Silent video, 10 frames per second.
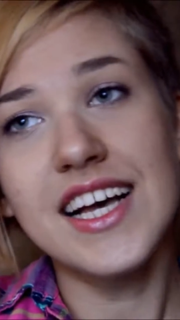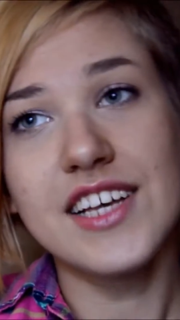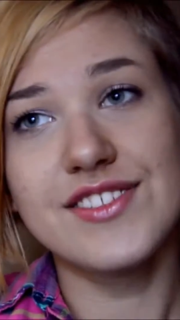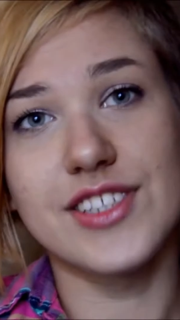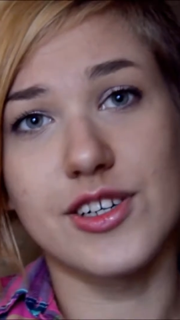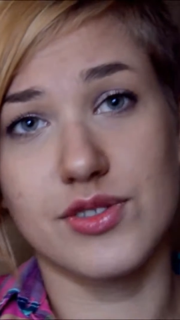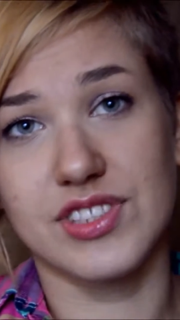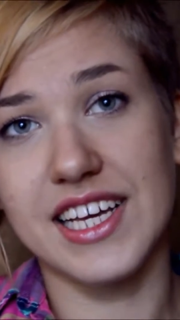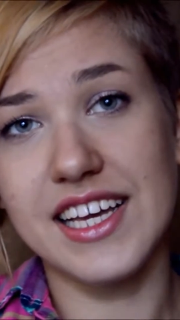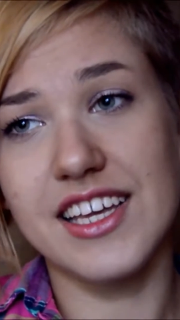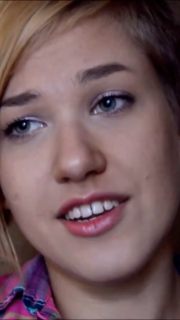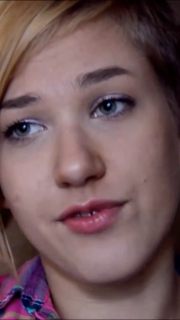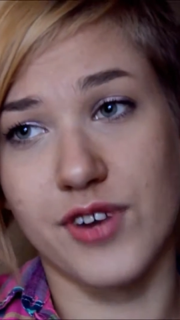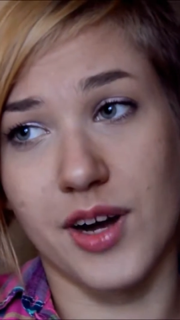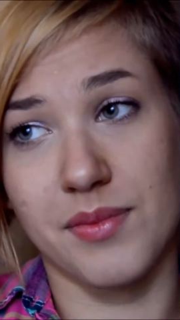So, taken
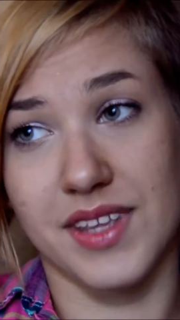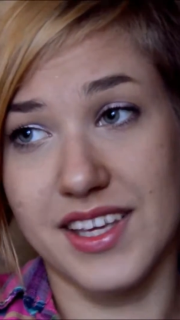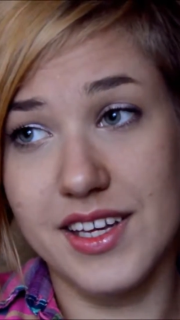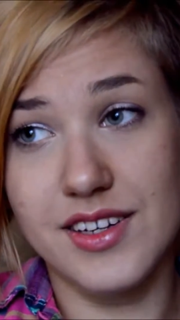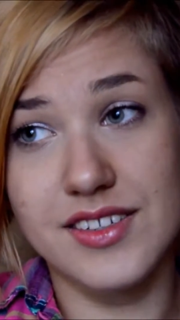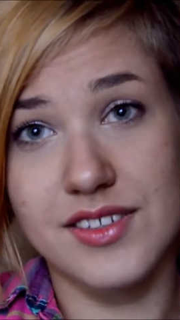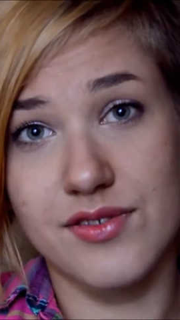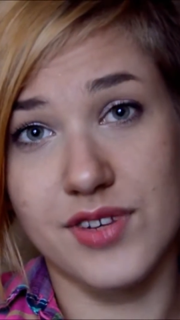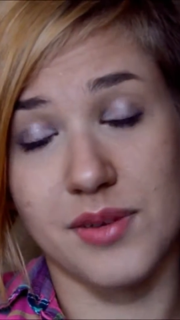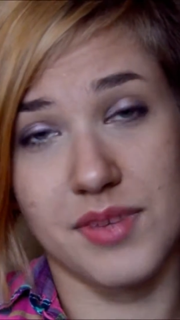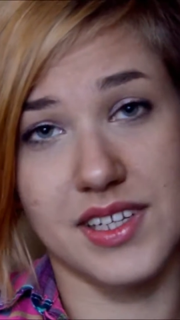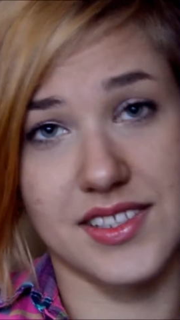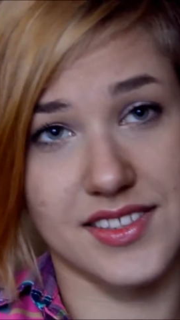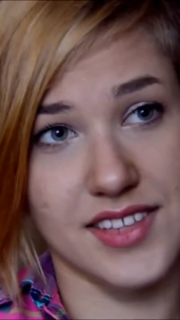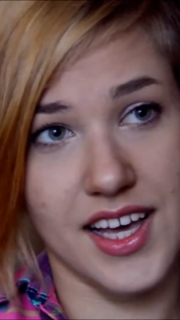from here, from
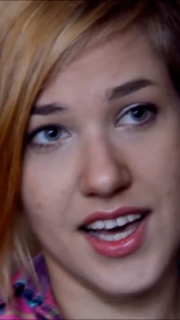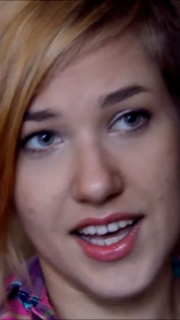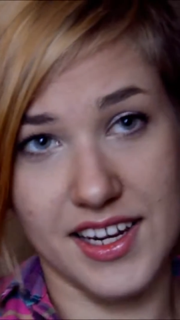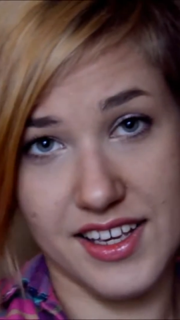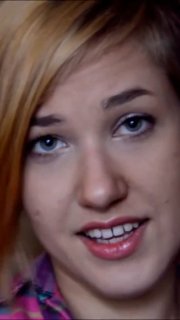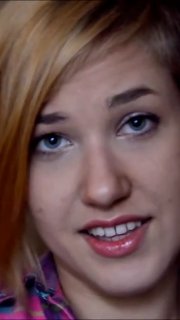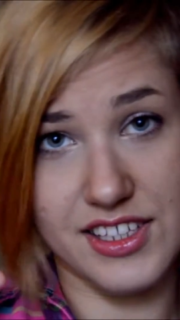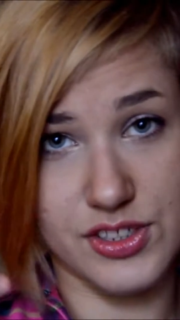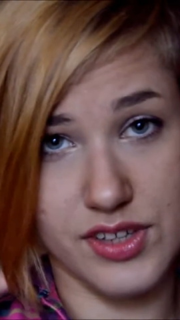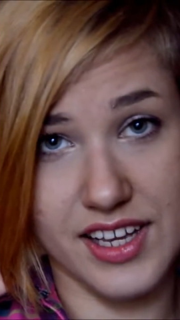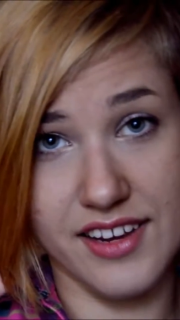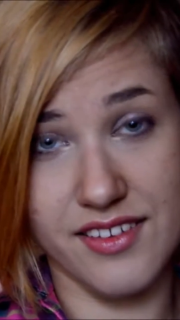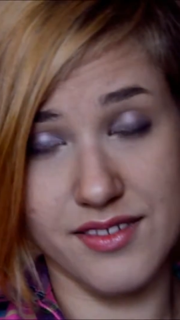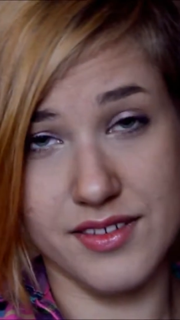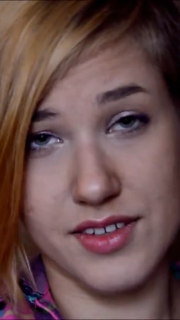this idea that
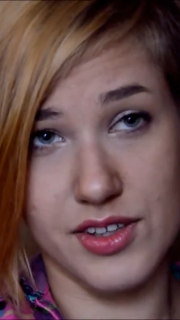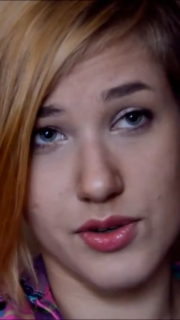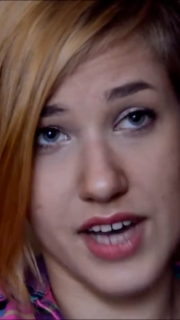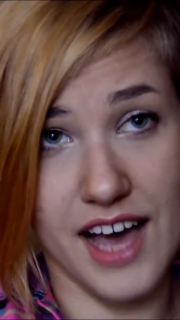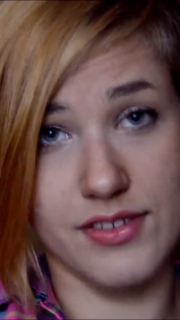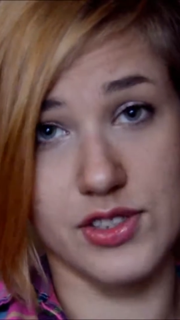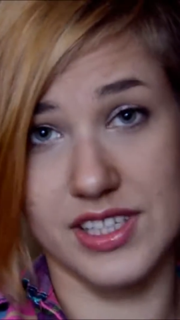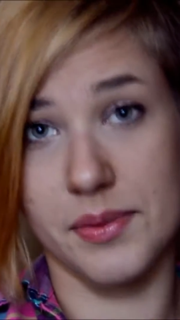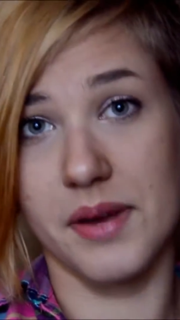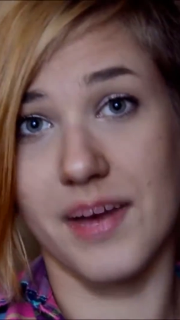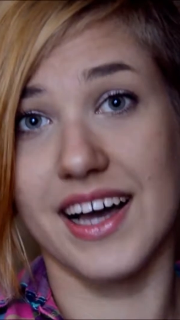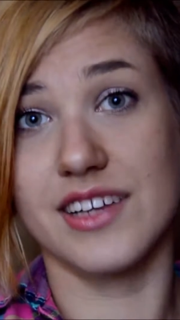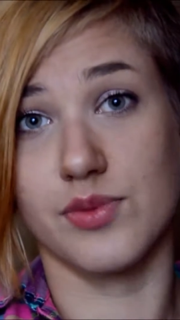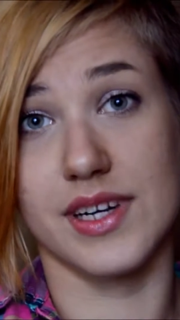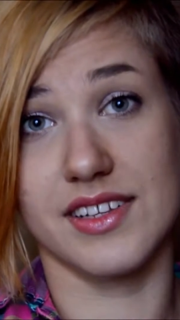you have to keep in
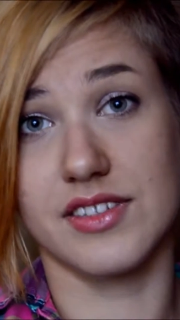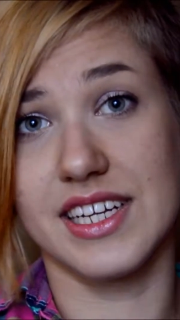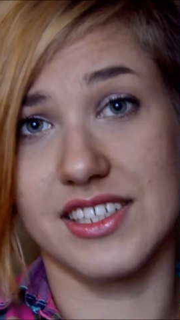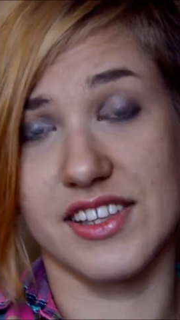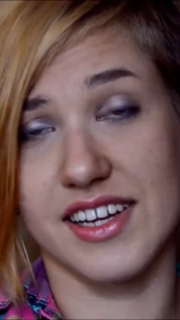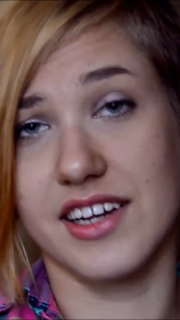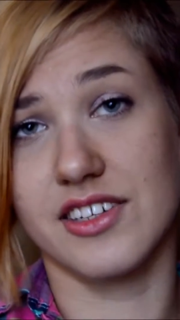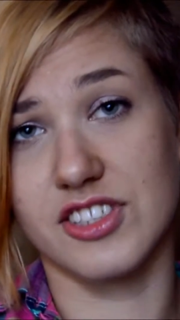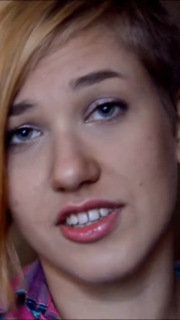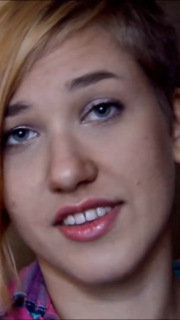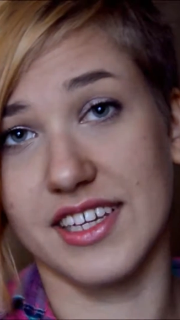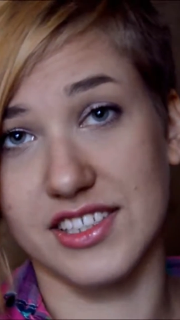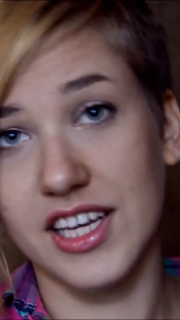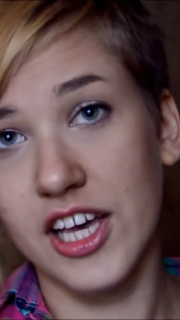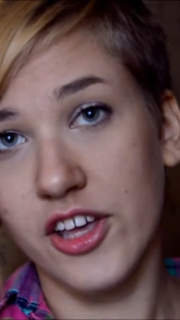mind while creating the character
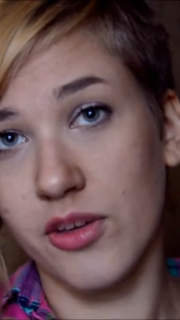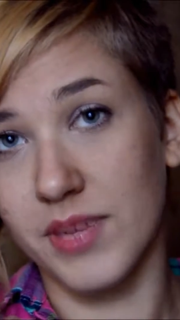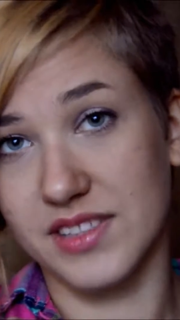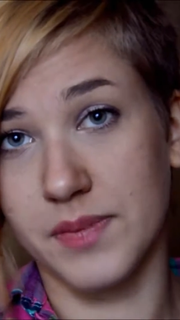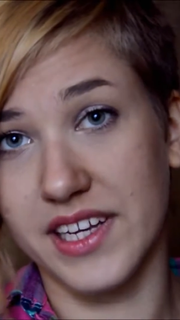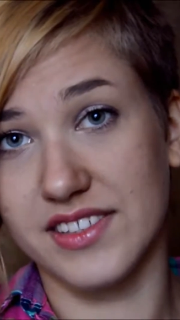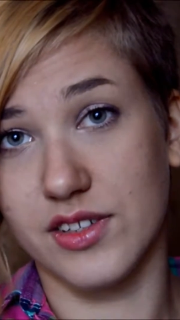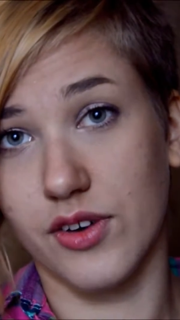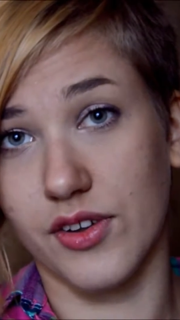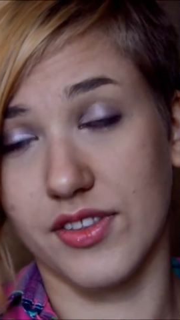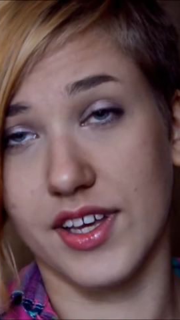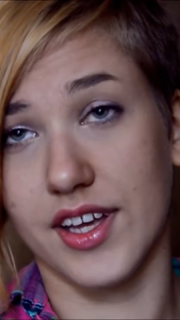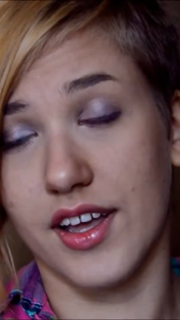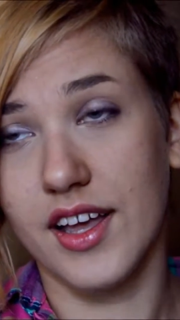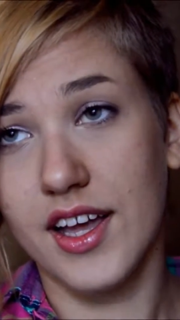that you must base on
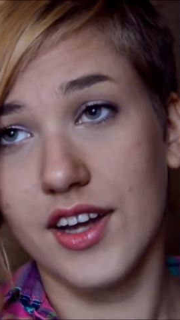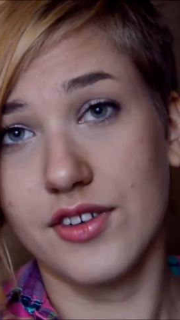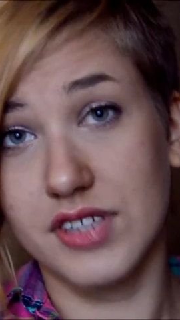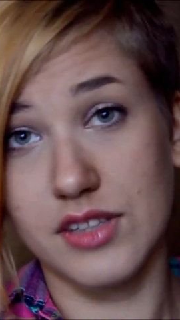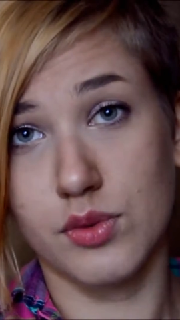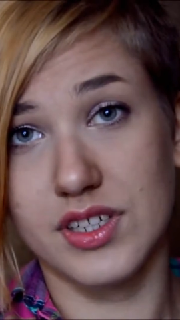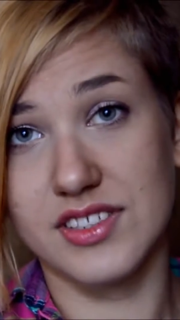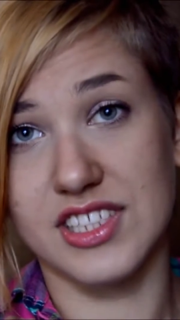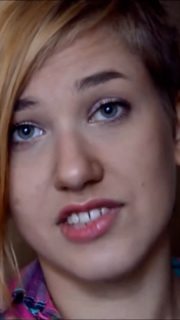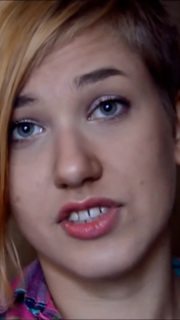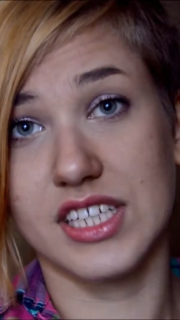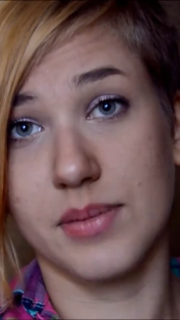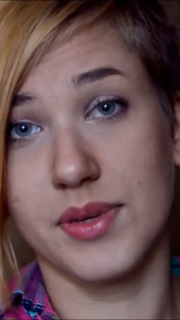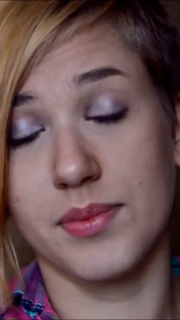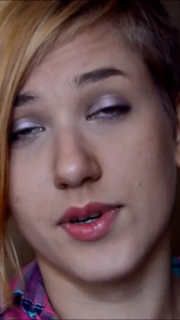the real world and real
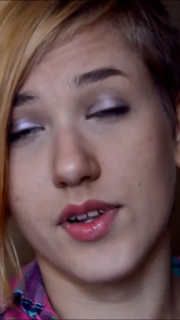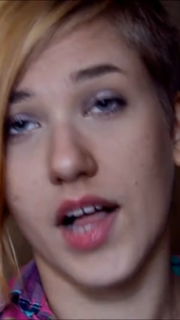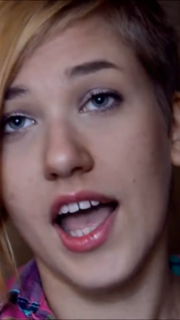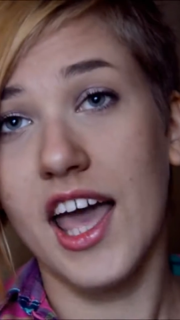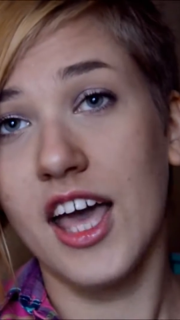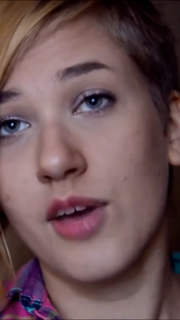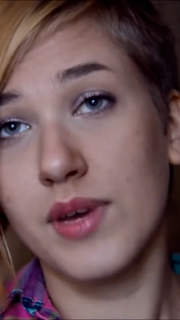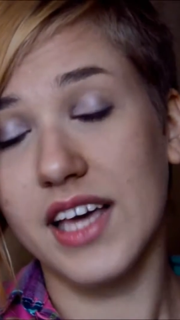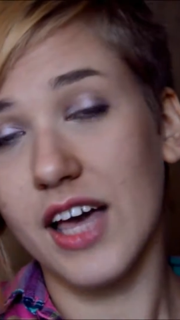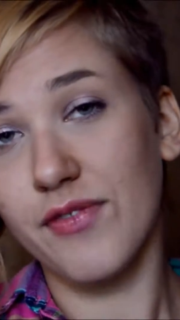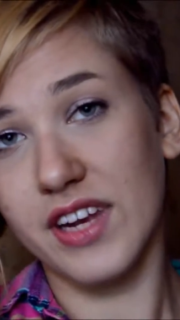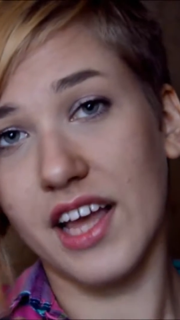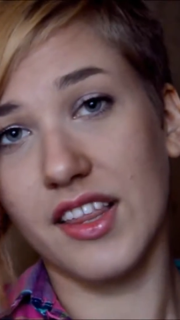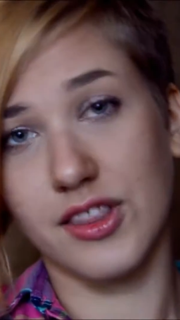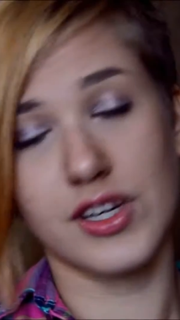people, we have
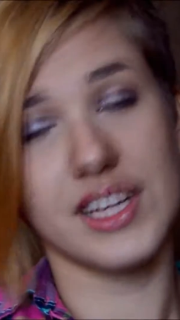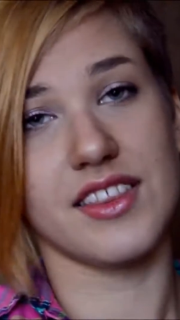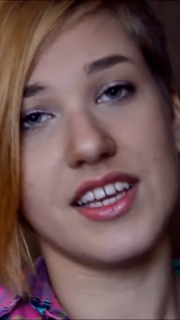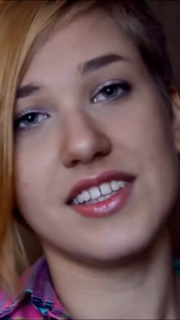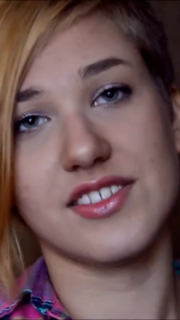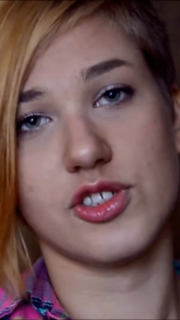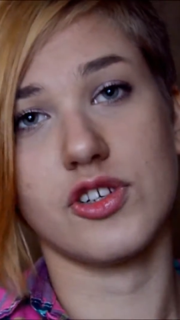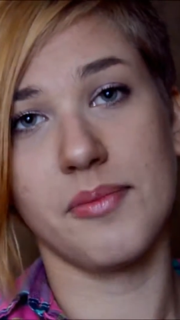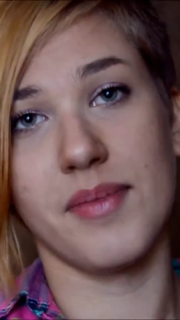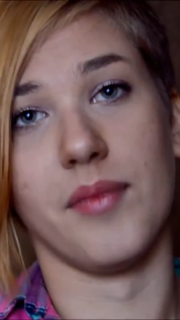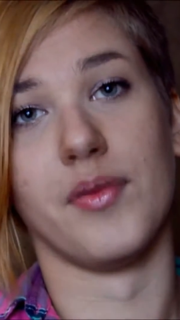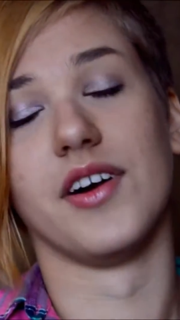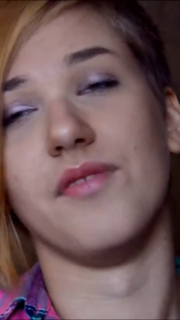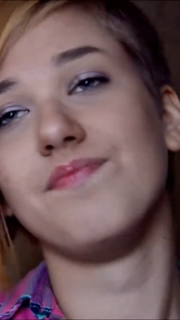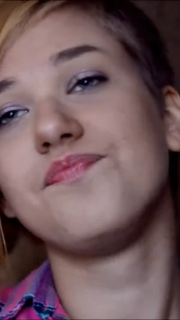another 3 things to remember.